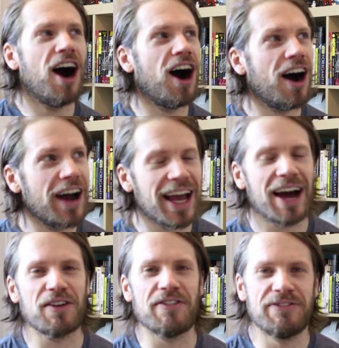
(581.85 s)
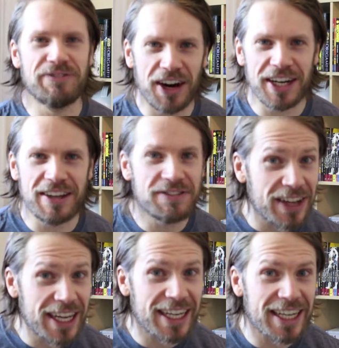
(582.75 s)
I have a funny
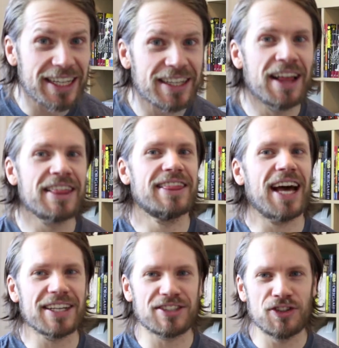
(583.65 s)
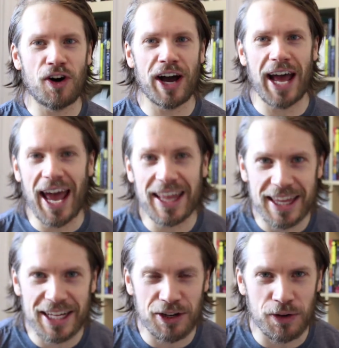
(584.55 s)
feeling that's not
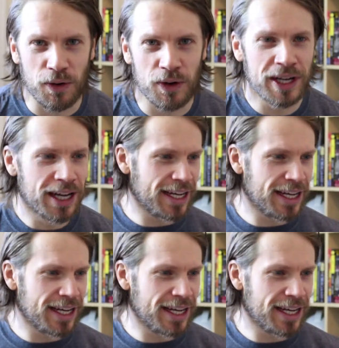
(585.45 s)
ethical.